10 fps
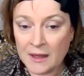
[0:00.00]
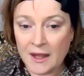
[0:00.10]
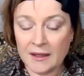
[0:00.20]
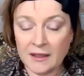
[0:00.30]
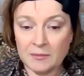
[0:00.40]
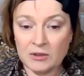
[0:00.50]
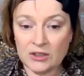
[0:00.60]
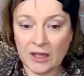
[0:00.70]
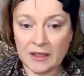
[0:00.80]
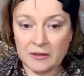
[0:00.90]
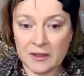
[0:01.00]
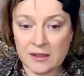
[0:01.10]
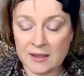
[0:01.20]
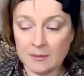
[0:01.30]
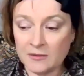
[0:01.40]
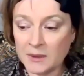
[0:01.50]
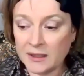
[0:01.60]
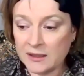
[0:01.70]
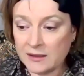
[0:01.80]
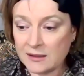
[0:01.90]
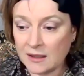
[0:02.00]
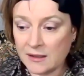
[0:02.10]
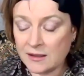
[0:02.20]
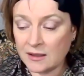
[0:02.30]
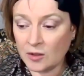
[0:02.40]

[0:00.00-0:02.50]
And I'm sharing some of my insights and